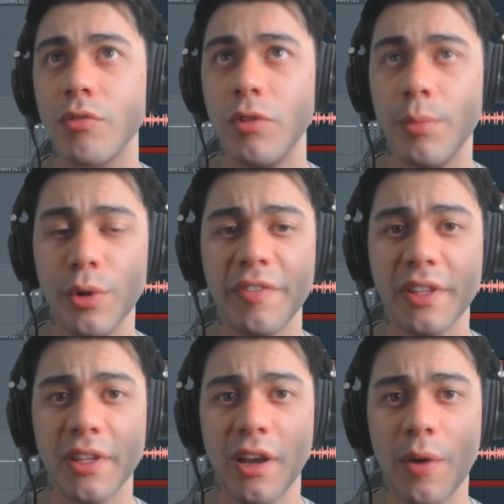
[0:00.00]

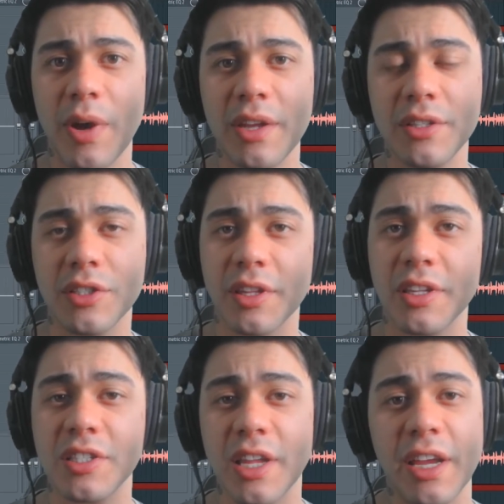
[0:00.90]
Removing the low end. So
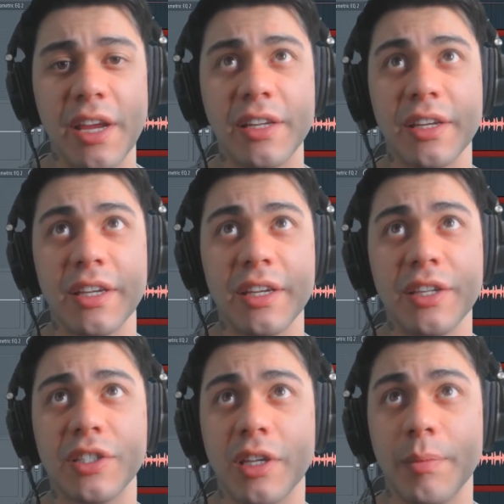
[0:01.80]
this lead
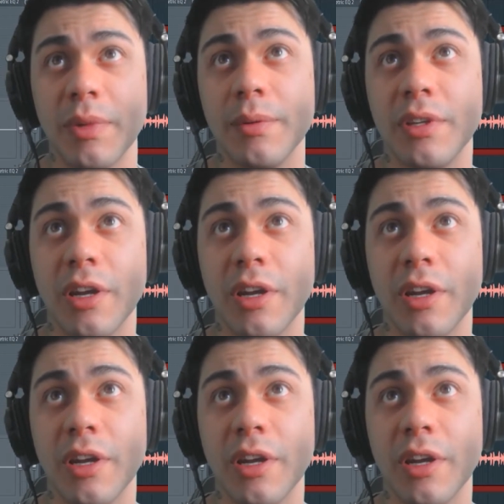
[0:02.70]
is going